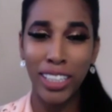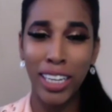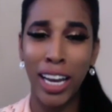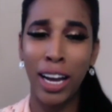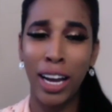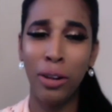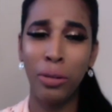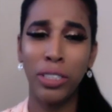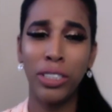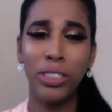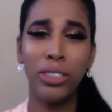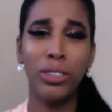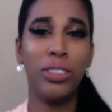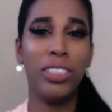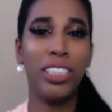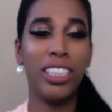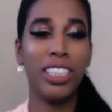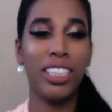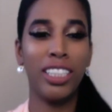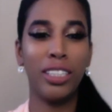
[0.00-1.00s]
How are you
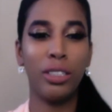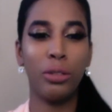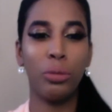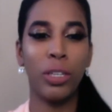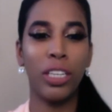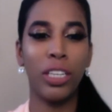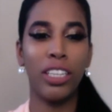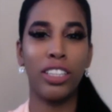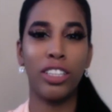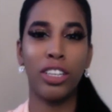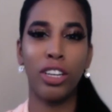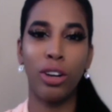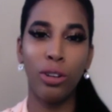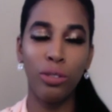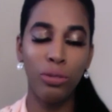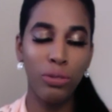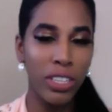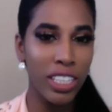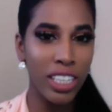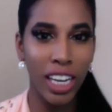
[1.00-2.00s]
dealing with
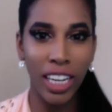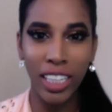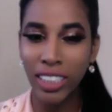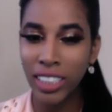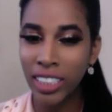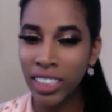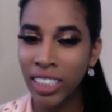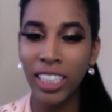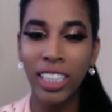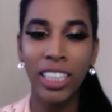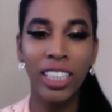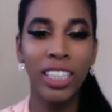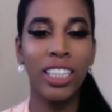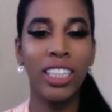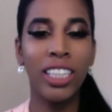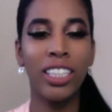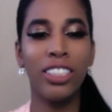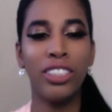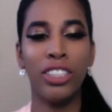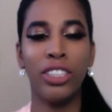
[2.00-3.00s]

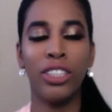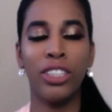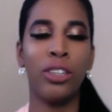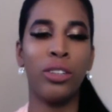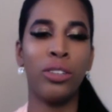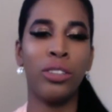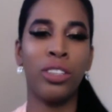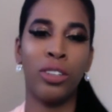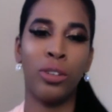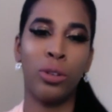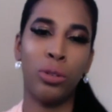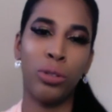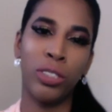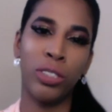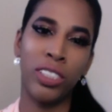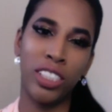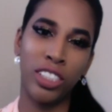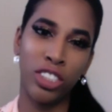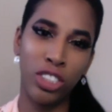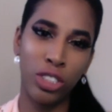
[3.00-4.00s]
COVID-19? The whole
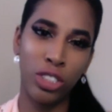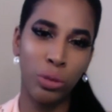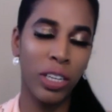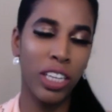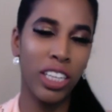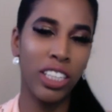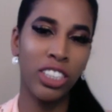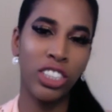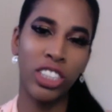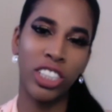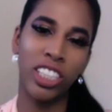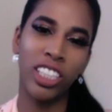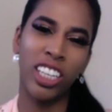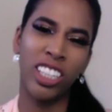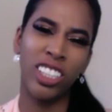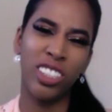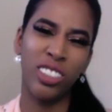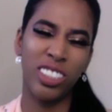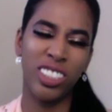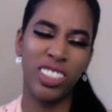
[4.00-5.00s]
situation. I
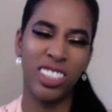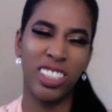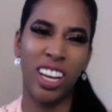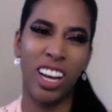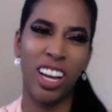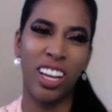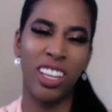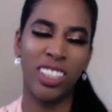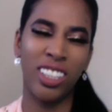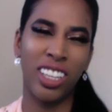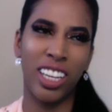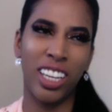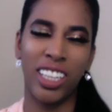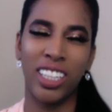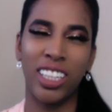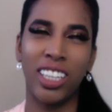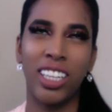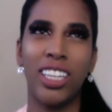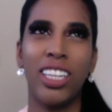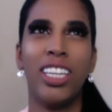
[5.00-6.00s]
know it's not like
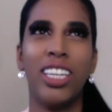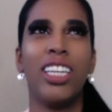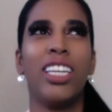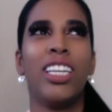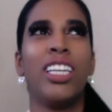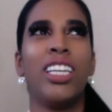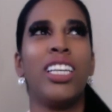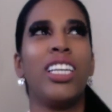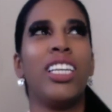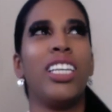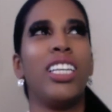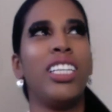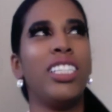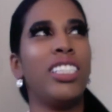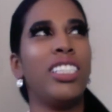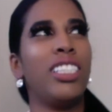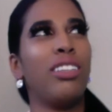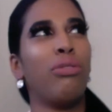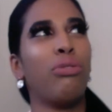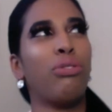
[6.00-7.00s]

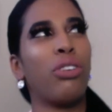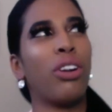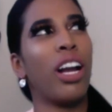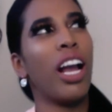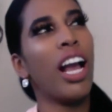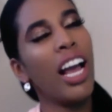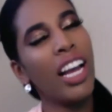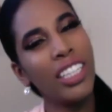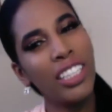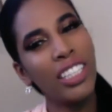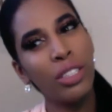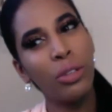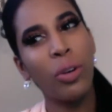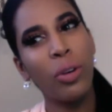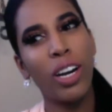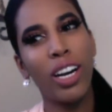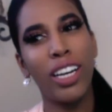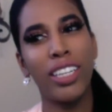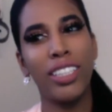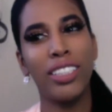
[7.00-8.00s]
easy for
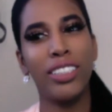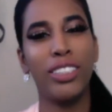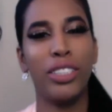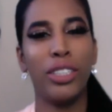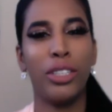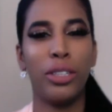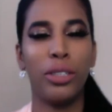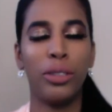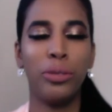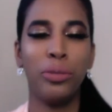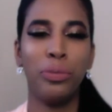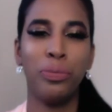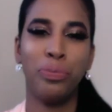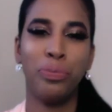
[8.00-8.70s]
anyone.